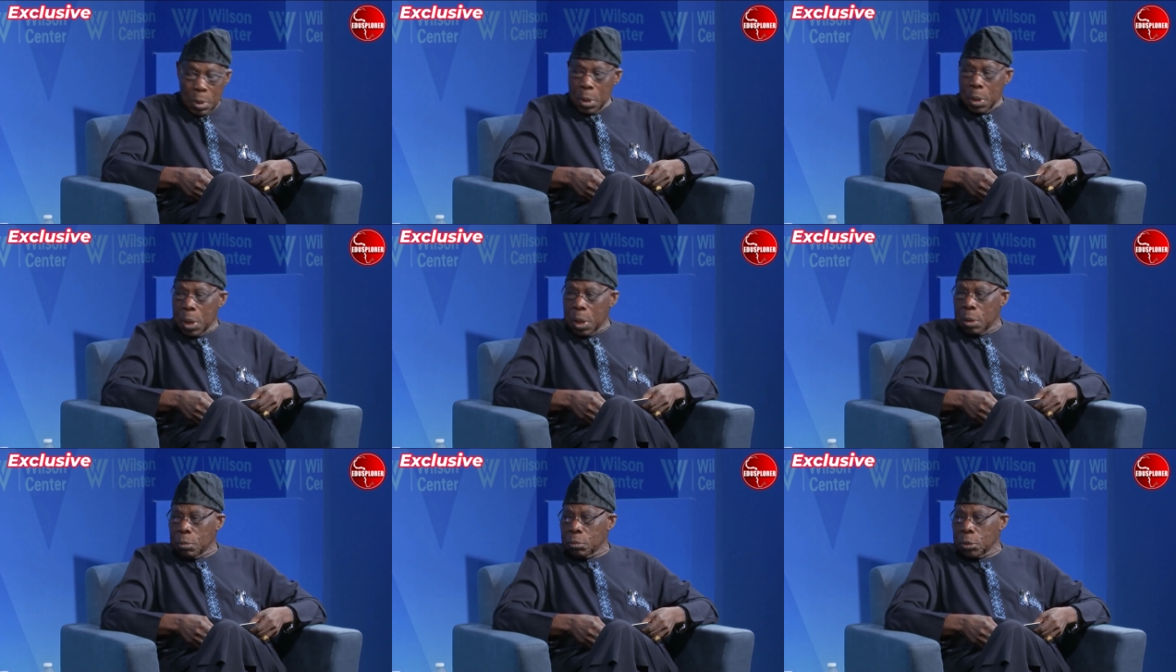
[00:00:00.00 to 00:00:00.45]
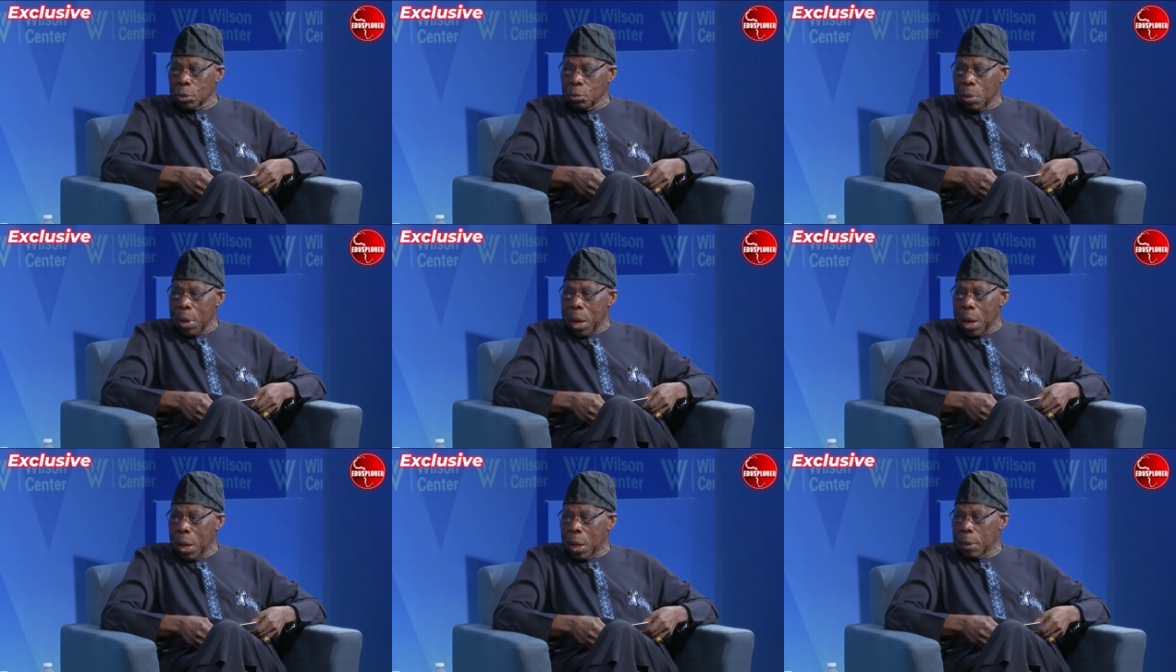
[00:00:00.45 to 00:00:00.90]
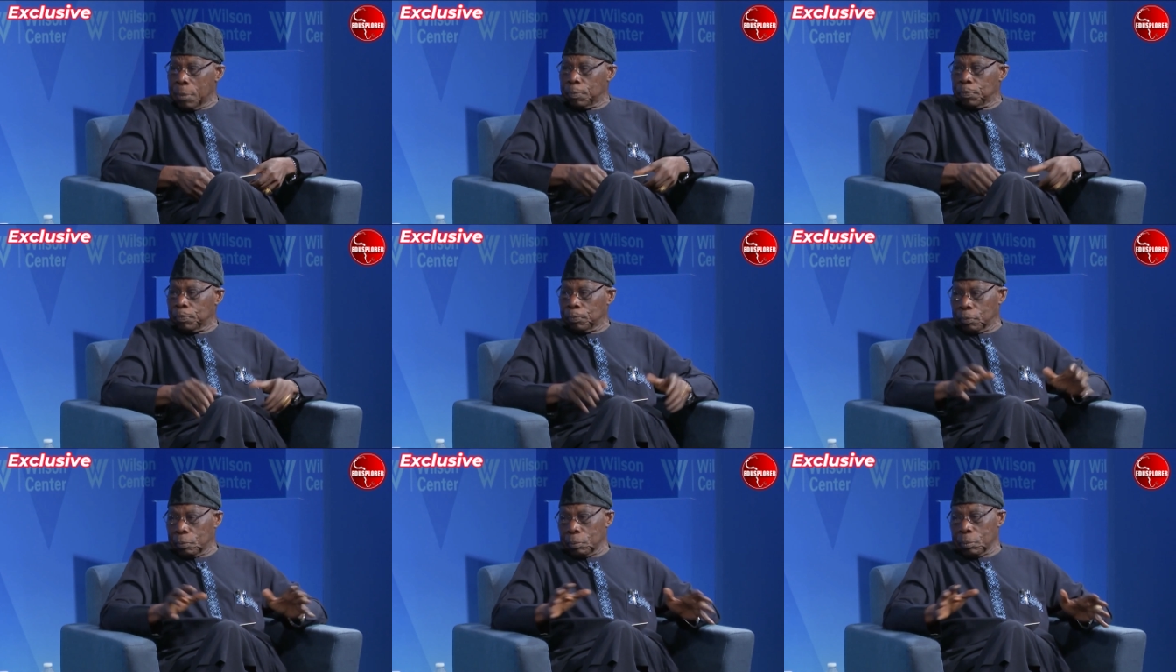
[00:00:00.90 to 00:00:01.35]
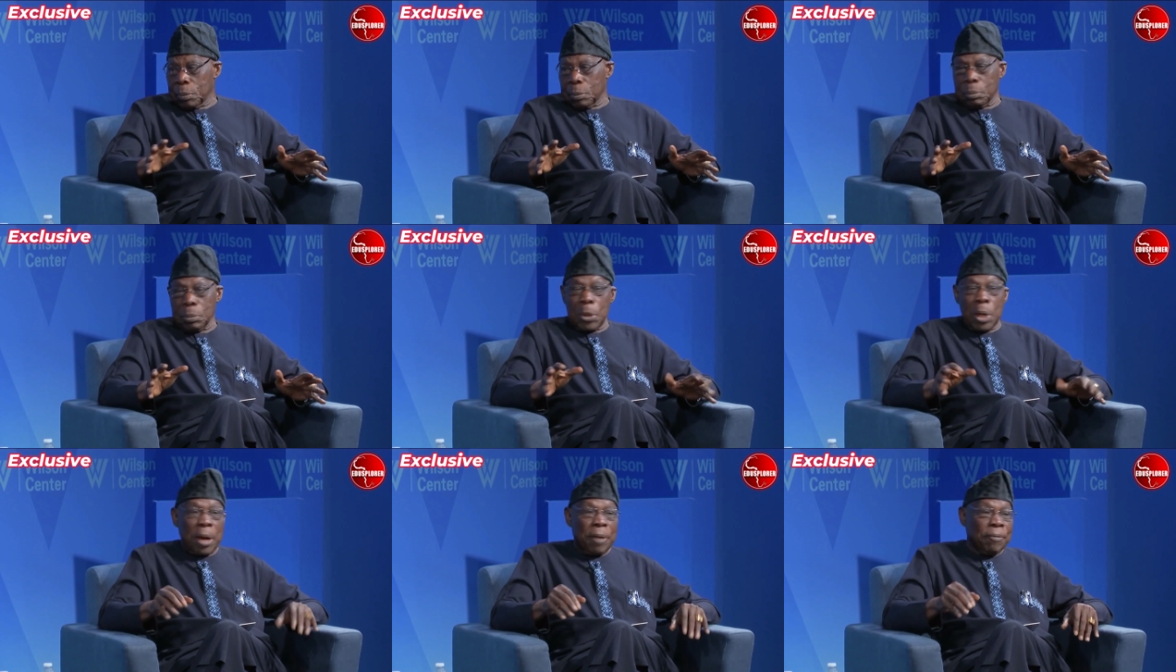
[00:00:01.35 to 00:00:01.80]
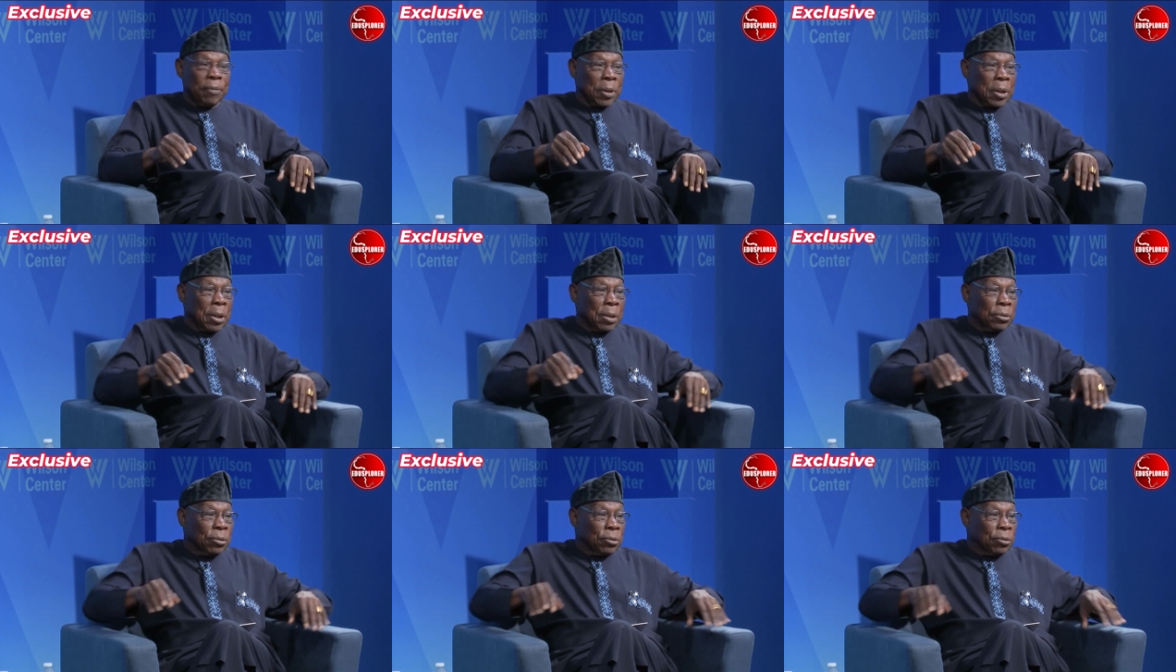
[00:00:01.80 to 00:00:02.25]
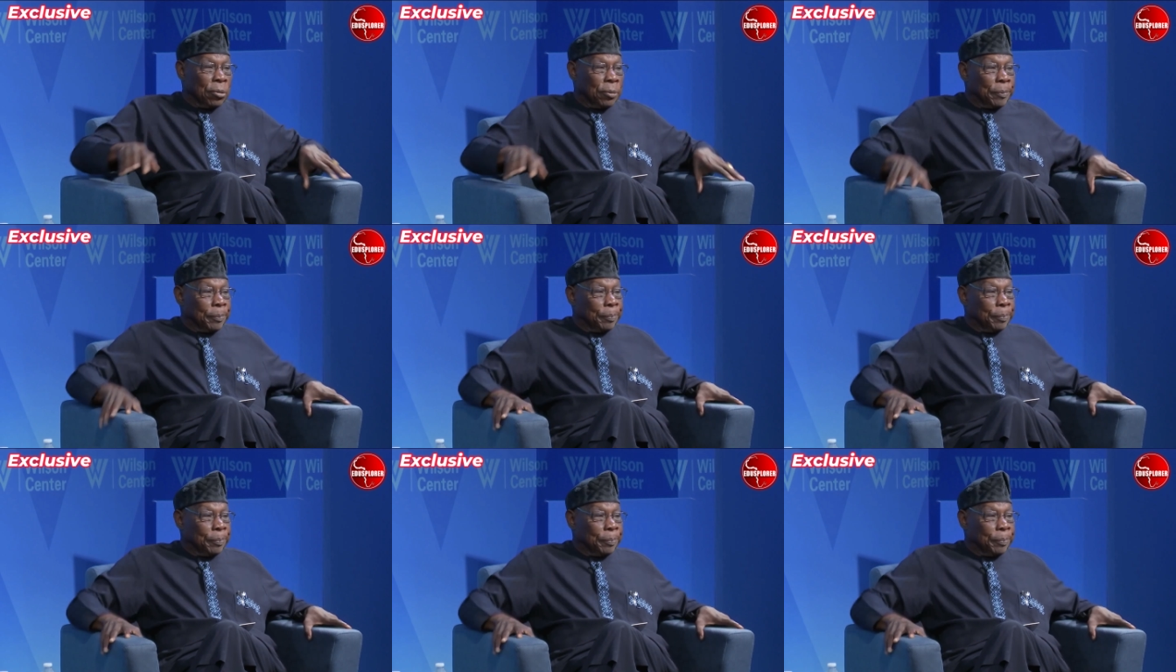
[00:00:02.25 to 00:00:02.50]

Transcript: and we were Africans.